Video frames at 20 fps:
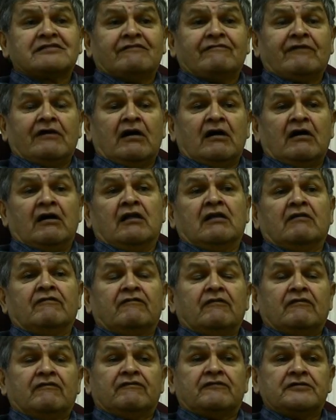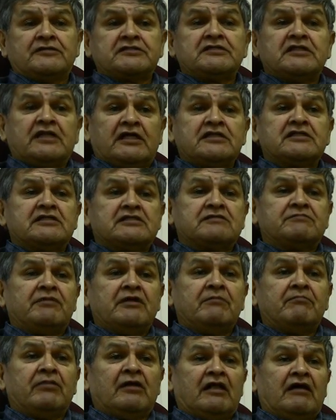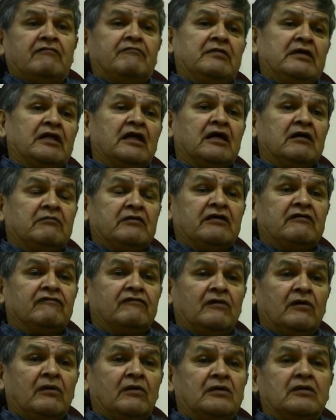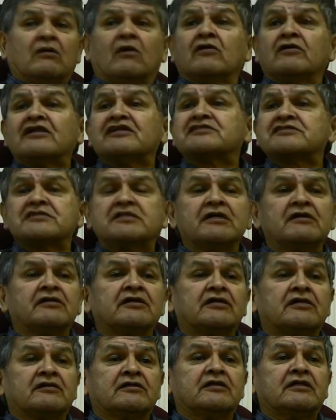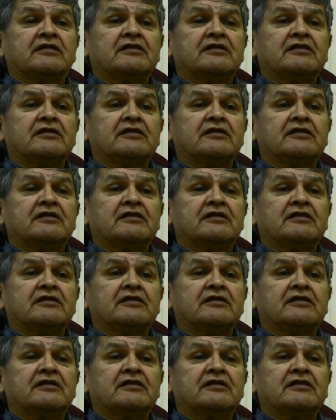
of all First Nations people have been coming forward, or the stereo